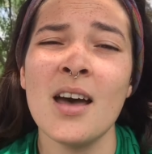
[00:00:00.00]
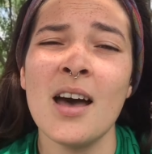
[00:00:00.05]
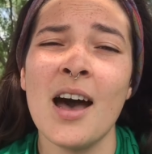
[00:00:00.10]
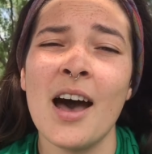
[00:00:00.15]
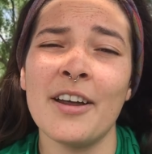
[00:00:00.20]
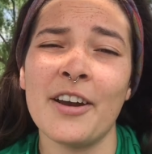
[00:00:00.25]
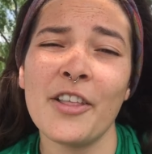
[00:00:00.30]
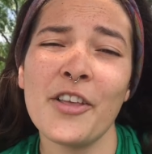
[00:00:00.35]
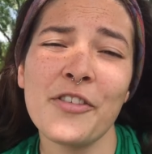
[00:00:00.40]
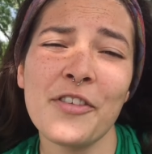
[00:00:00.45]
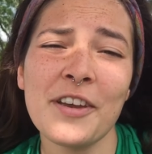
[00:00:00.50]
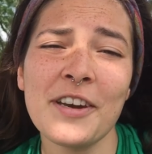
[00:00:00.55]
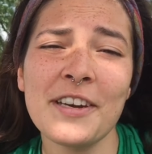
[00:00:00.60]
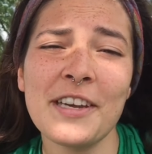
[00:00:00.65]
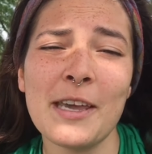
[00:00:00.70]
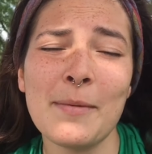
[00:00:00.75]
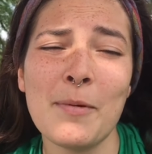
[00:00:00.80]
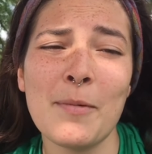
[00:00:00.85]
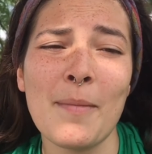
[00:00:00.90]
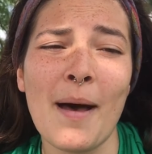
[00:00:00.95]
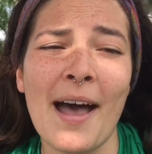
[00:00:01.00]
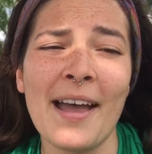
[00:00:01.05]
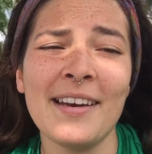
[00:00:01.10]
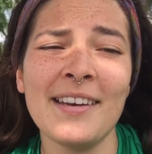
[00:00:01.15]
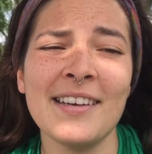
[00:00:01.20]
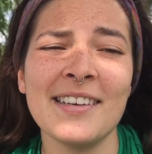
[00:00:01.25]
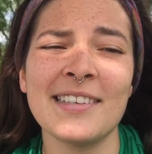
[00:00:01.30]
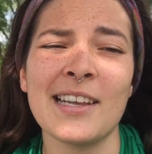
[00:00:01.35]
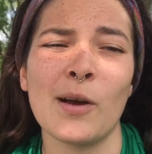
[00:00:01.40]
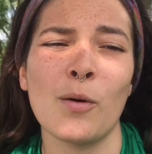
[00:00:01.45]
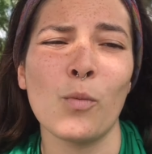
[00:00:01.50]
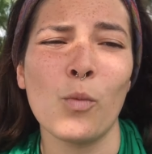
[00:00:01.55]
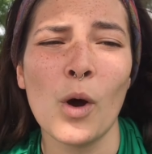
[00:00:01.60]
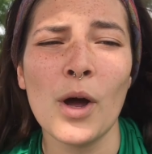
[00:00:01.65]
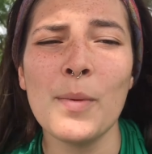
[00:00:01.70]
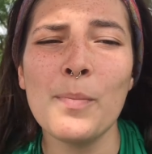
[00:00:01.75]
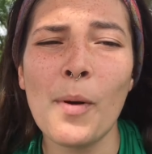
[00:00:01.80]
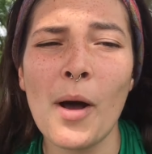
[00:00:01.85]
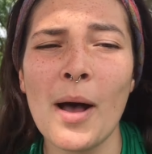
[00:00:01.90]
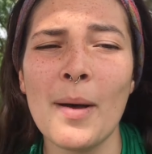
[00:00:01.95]
Another thing to keep in mind is that
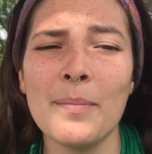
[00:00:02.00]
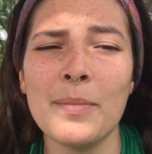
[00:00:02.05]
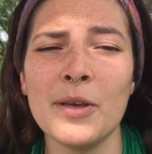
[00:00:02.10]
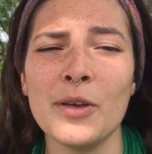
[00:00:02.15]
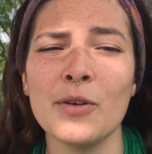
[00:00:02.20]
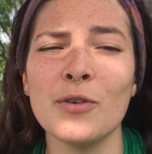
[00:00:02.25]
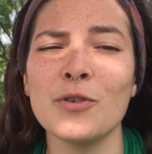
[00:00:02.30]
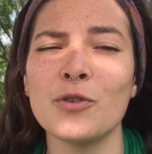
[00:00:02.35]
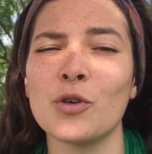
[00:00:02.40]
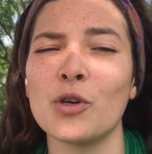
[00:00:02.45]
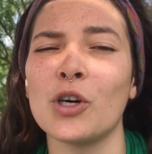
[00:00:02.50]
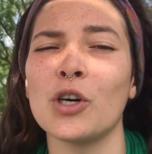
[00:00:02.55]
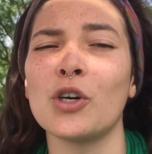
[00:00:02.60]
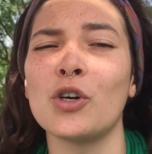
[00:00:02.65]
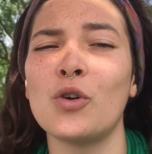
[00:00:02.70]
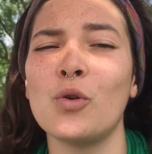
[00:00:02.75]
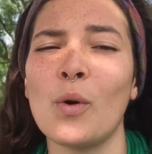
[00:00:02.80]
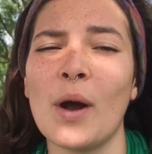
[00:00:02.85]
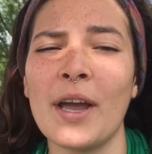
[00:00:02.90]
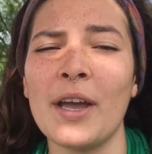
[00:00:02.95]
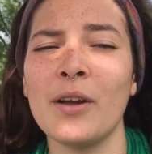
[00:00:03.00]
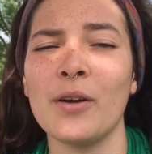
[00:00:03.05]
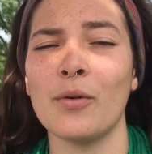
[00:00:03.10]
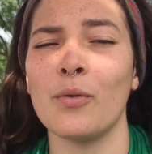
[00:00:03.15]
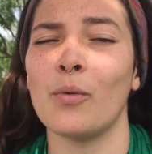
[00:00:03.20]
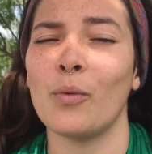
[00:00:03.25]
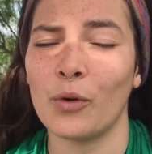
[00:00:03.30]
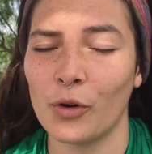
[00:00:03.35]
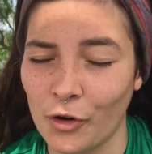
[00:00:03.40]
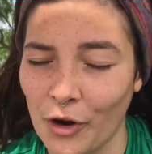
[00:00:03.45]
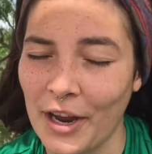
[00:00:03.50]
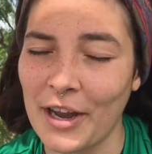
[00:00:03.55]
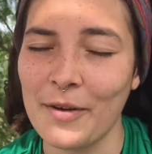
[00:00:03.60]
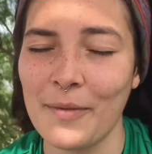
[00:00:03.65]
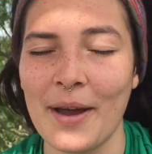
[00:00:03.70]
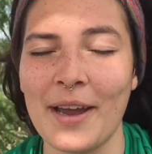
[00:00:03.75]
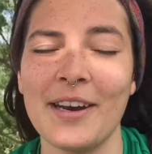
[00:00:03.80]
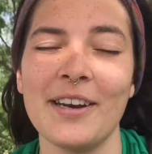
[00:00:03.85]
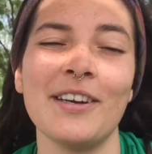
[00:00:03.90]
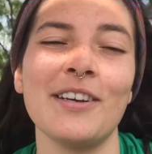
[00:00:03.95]
one-pot meals are a great
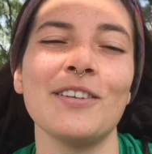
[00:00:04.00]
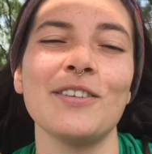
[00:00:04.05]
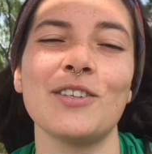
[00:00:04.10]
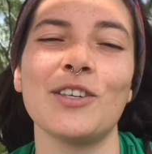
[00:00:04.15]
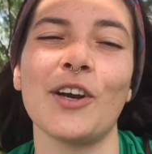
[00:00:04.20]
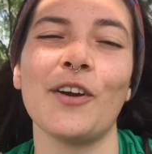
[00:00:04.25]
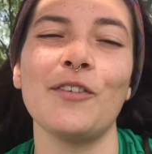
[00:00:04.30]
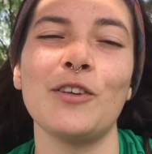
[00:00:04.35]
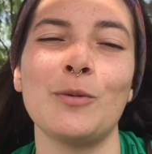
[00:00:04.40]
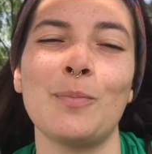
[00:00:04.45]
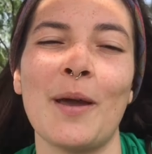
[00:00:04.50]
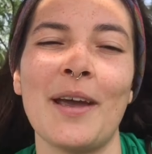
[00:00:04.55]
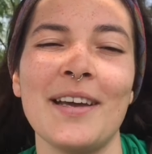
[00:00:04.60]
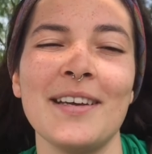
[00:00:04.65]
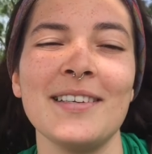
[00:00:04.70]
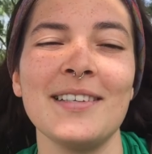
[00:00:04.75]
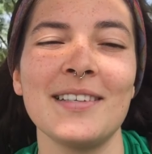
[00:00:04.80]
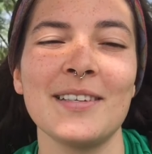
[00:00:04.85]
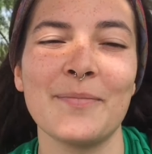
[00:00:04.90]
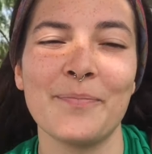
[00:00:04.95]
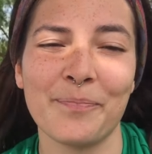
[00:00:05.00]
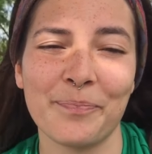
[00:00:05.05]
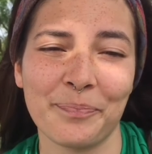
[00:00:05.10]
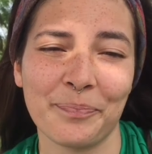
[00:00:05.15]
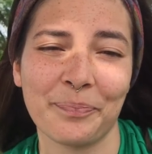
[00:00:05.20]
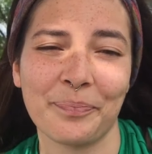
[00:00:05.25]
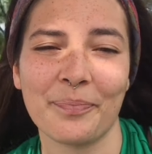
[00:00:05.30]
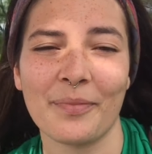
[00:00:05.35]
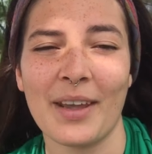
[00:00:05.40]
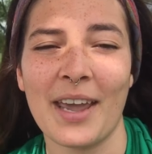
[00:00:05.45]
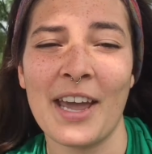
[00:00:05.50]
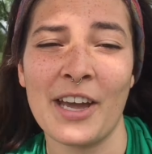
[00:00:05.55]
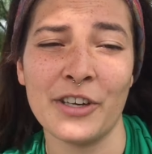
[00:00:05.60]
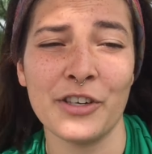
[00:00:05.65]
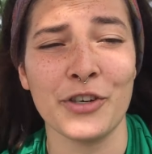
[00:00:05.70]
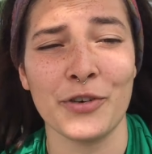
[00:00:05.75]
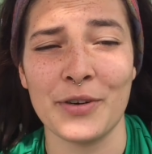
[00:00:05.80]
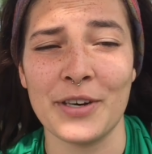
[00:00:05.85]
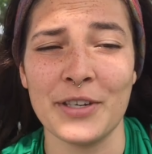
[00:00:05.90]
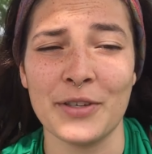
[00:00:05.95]
way to conserve space and
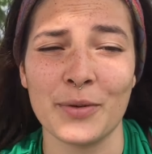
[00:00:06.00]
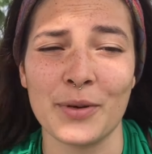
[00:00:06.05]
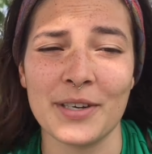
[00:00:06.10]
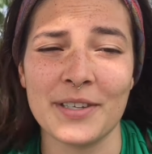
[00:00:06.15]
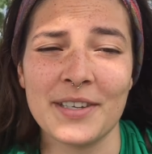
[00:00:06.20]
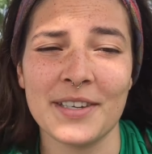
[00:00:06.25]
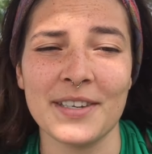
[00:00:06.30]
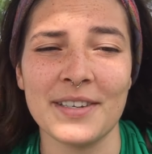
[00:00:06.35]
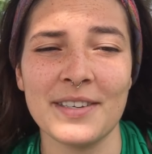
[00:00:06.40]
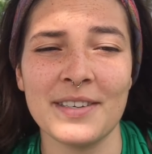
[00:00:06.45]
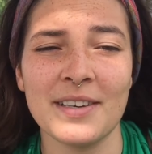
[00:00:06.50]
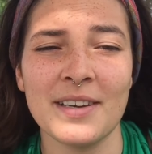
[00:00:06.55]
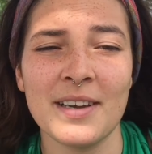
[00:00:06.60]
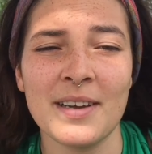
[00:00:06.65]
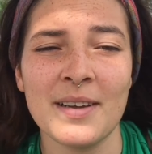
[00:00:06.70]
your resources.